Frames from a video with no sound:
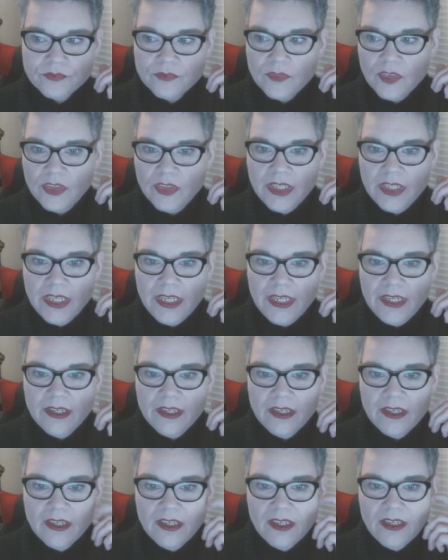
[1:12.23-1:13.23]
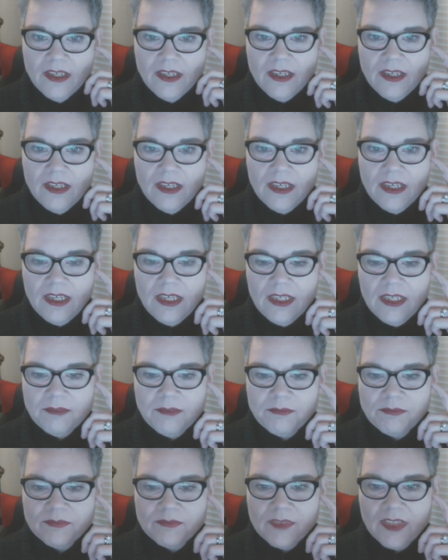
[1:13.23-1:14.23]
Okay.
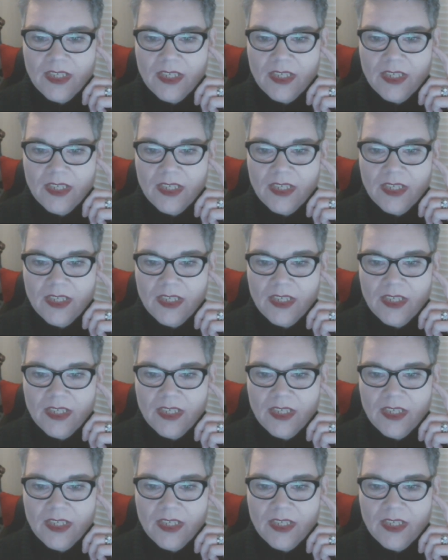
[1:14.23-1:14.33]
Um,